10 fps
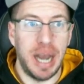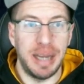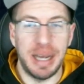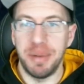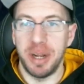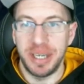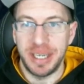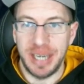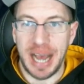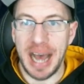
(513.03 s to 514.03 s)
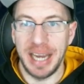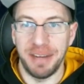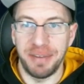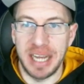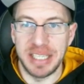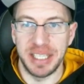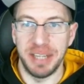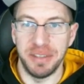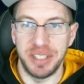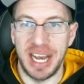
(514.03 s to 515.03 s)
not high enough castle
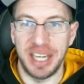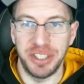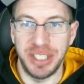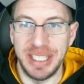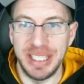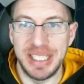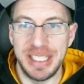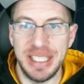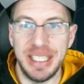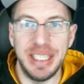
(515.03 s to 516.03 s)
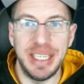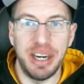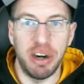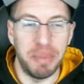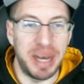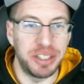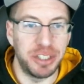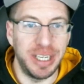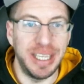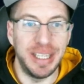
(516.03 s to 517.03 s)
level to actually see hero
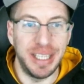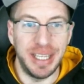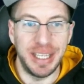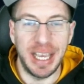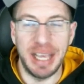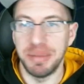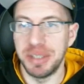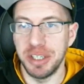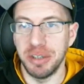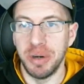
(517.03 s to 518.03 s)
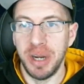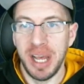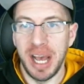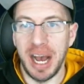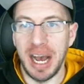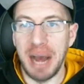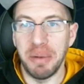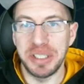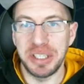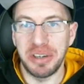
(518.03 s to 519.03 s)
mastery in the game. So I
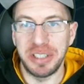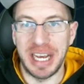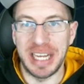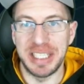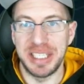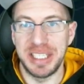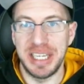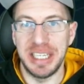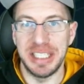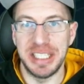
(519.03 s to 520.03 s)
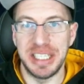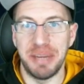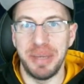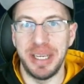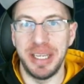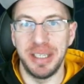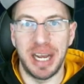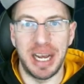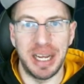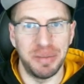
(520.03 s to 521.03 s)
wasn't going to ask Taint to send me
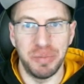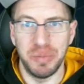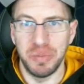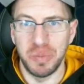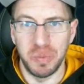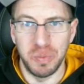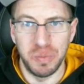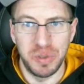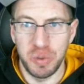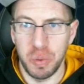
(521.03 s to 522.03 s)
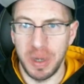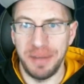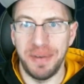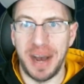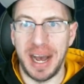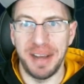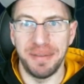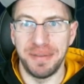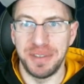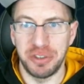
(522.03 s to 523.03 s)
25
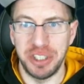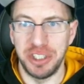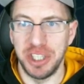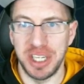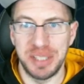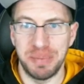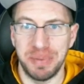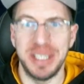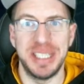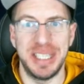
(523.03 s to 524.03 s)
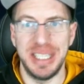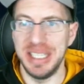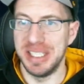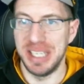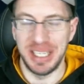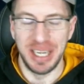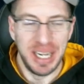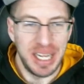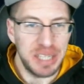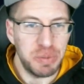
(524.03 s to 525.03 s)
screenshots plus these, and
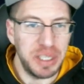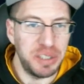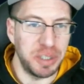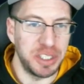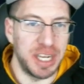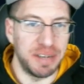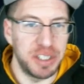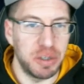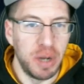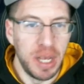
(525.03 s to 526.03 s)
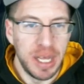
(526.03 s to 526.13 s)
it's way too much stuff. So